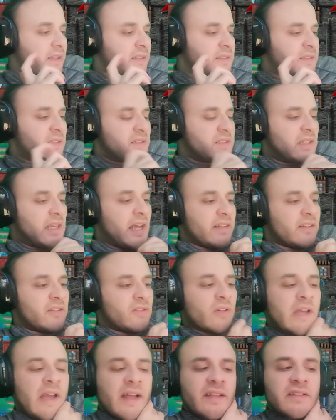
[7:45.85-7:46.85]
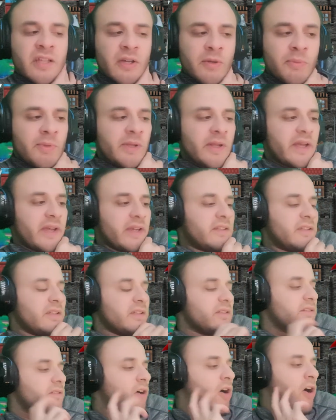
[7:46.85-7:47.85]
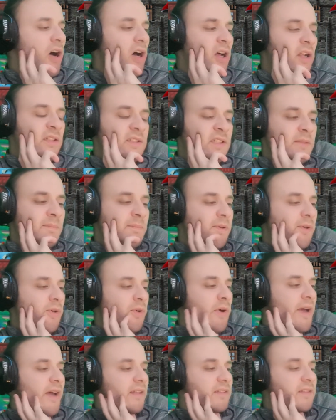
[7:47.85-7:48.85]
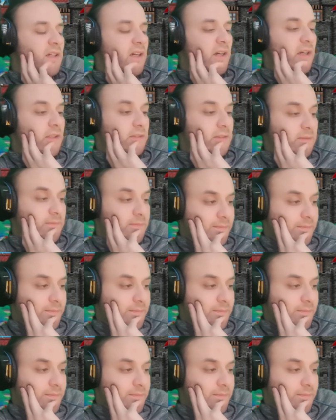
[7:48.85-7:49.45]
this can to get humiliated. All the blue haired guys.